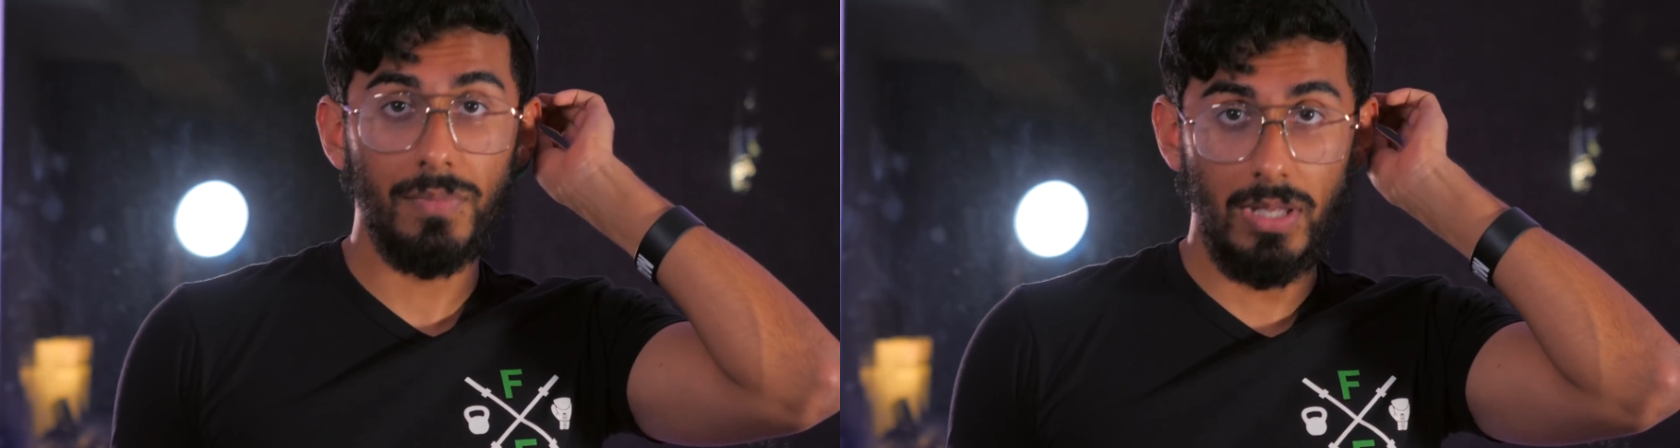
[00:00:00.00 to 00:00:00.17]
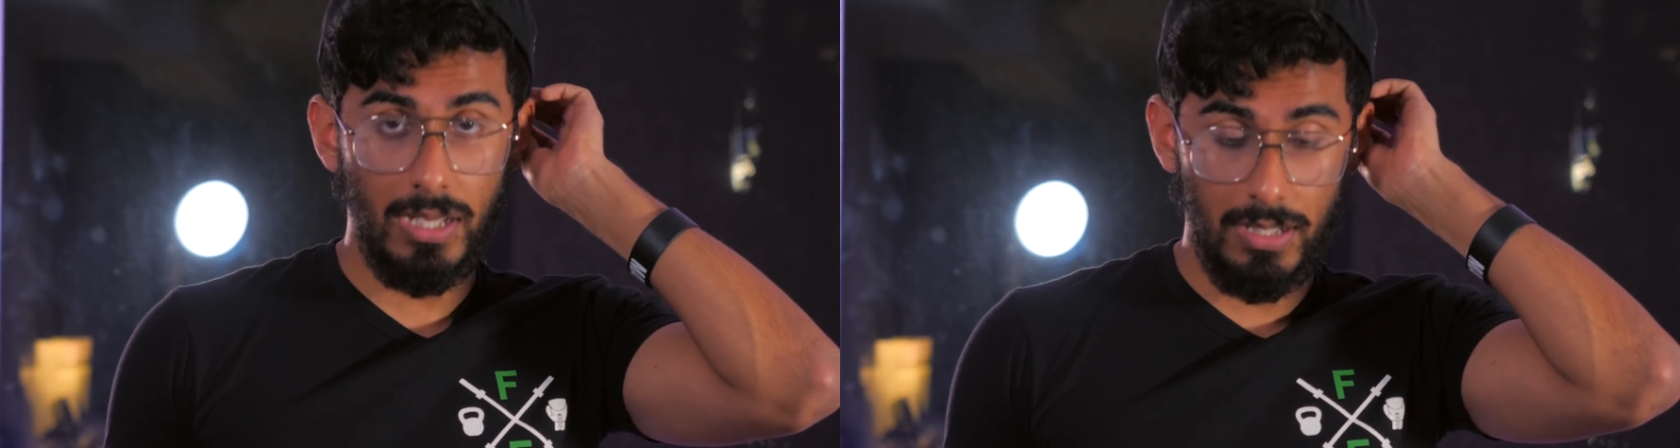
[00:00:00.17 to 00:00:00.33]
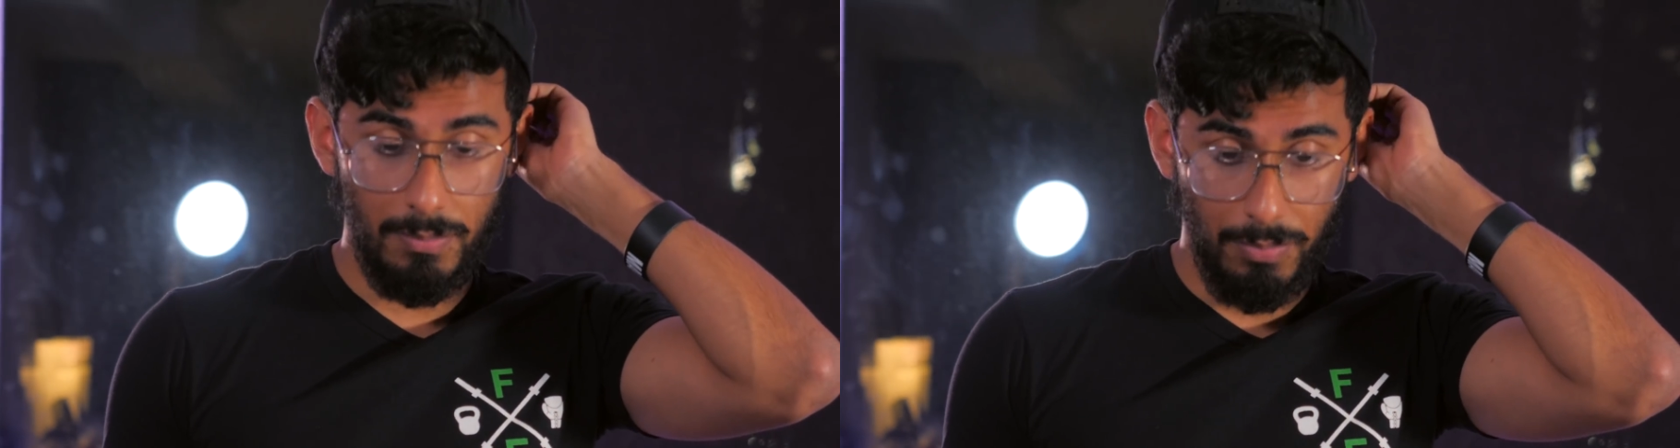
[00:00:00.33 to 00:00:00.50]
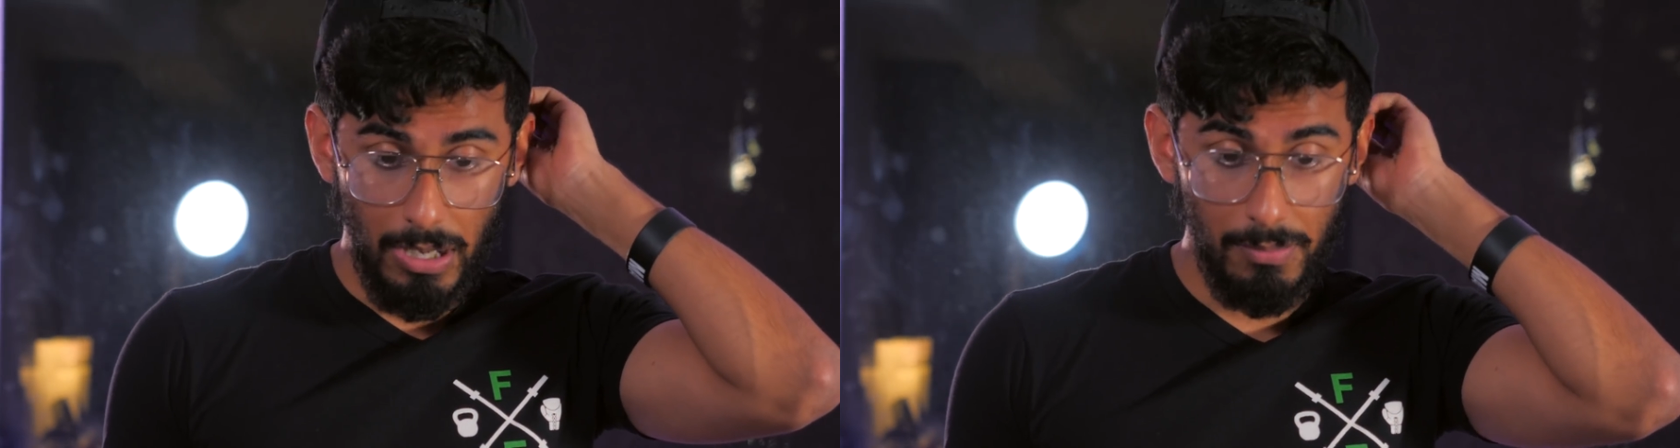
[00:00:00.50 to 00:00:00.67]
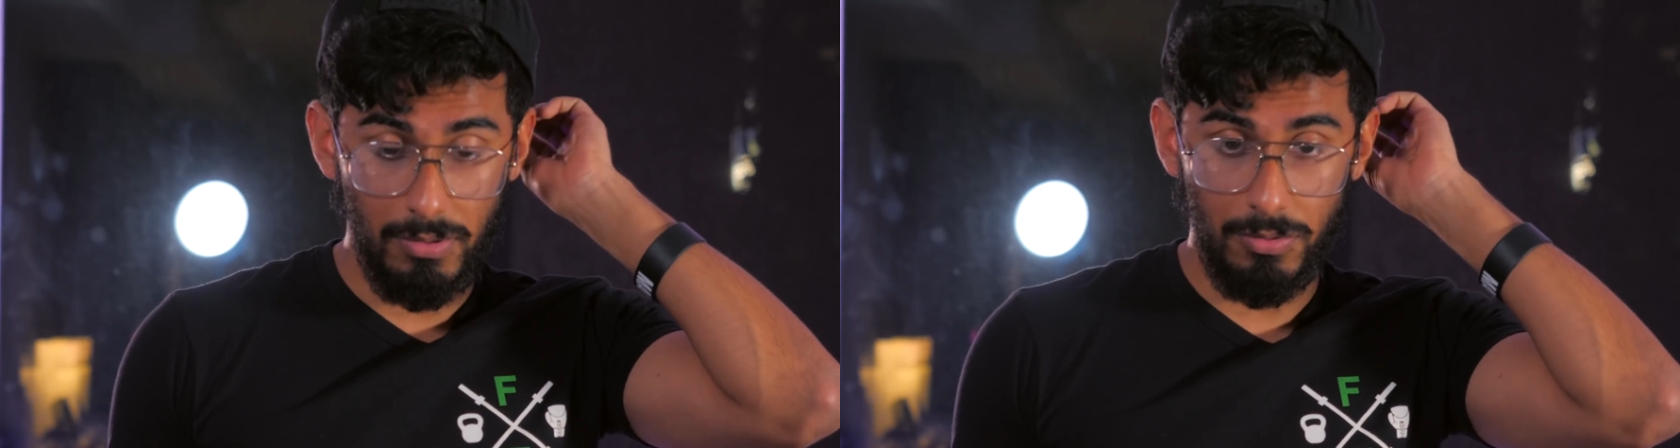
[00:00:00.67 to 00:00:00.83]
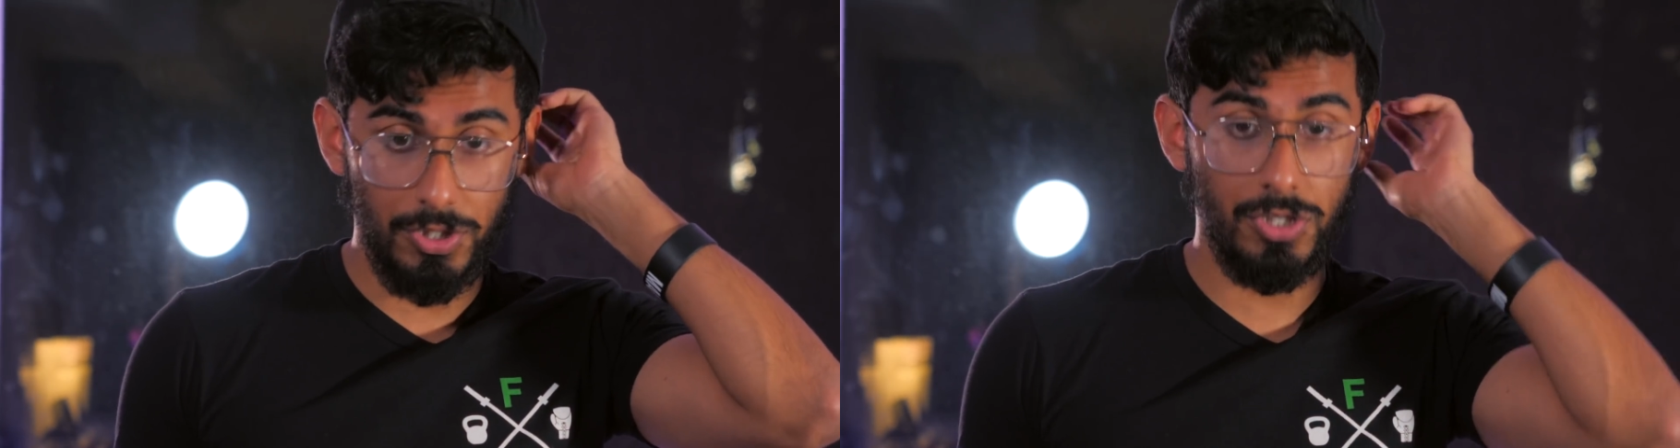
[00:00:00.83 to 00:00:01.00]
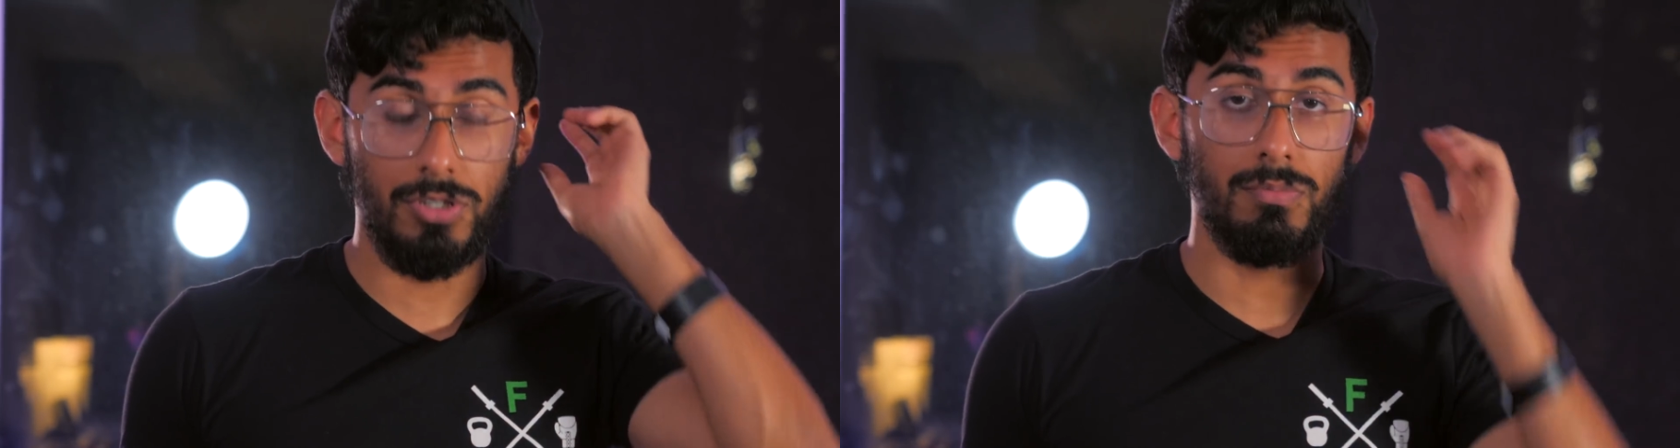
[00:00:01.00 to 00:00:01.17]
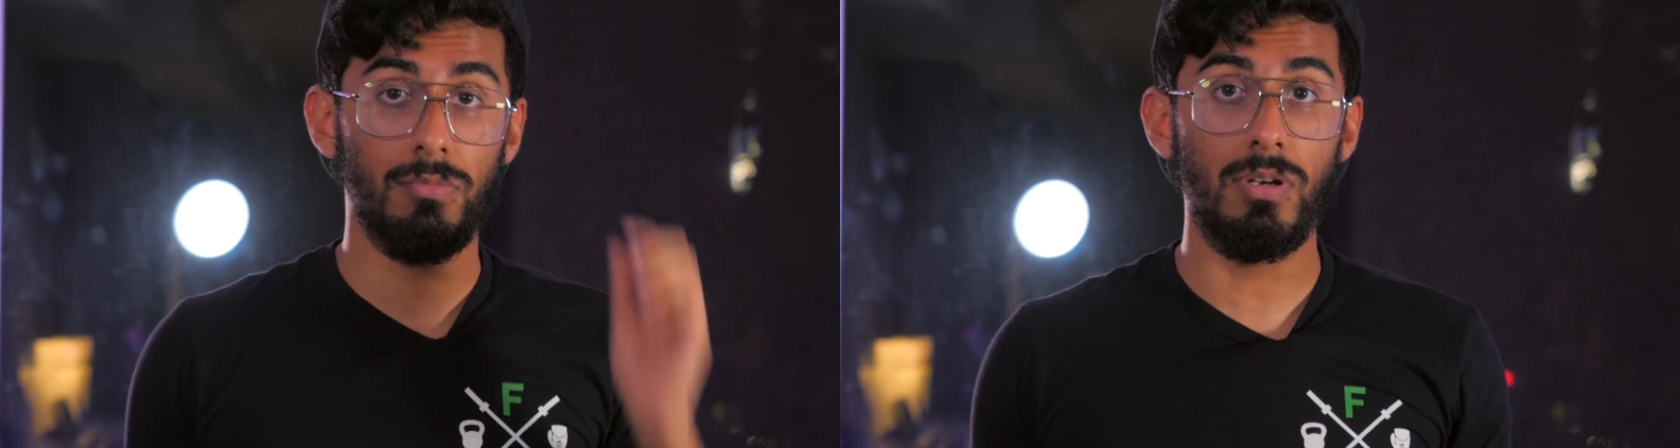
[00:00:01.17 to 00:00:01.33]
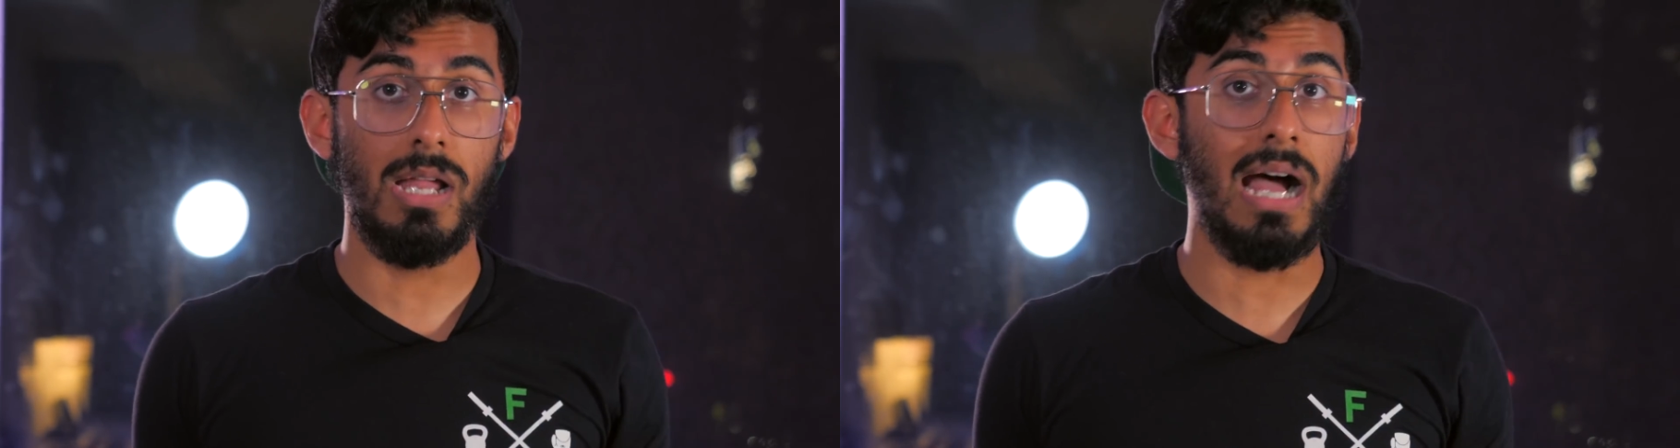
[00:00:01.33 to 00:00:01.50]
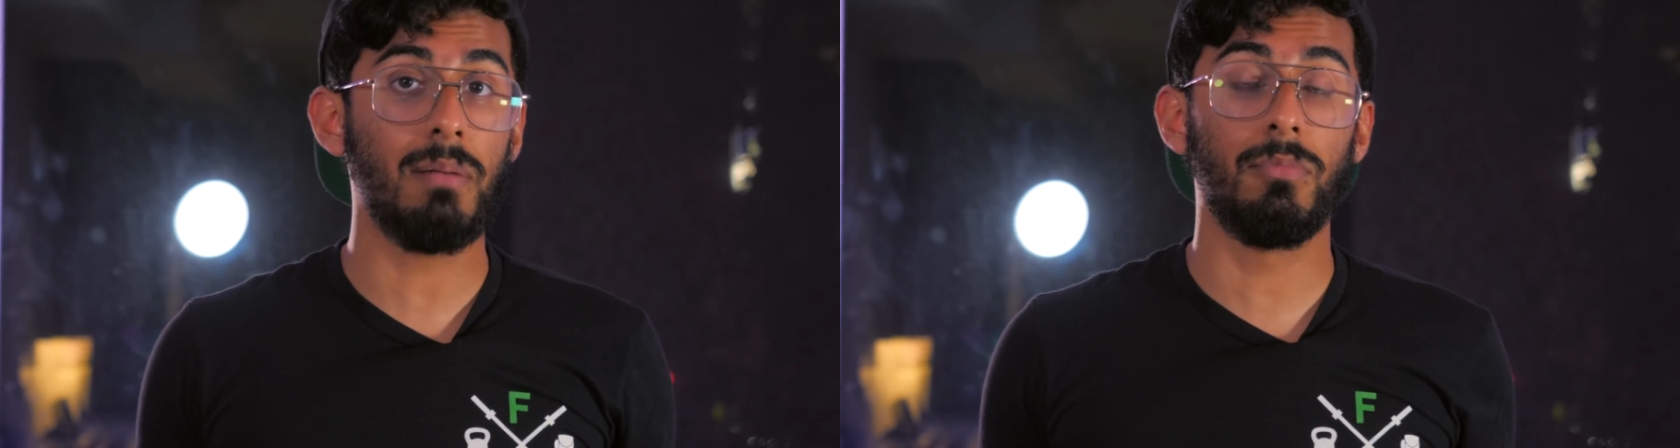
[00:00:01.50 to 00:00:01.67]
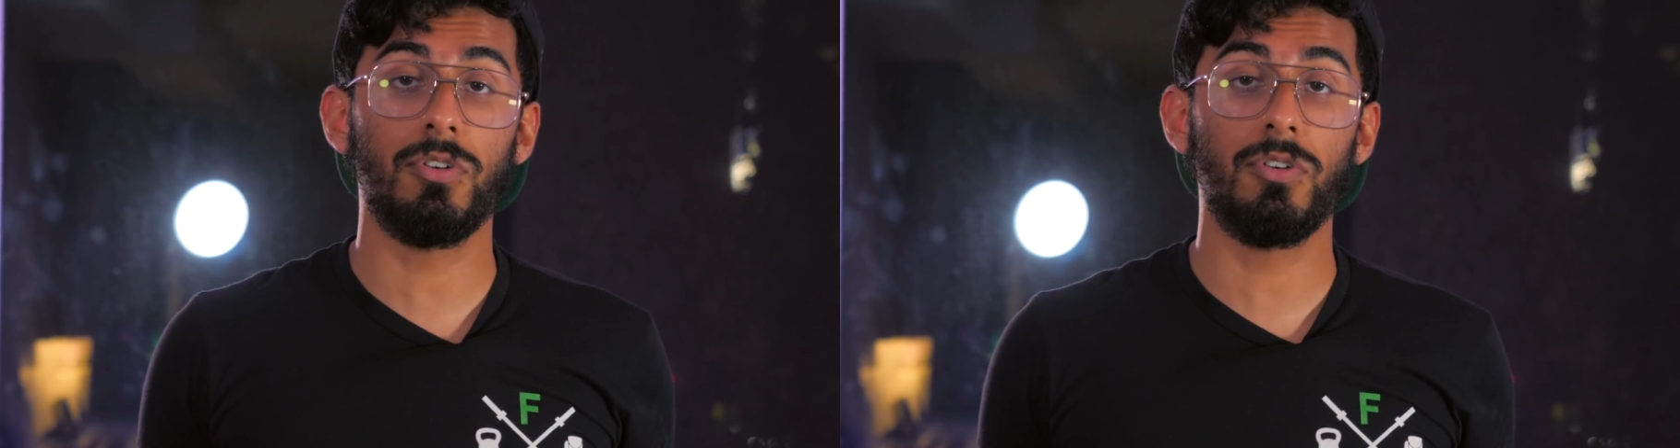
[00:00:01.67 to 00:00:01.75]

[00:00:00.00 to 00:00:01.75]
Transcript: and probably which not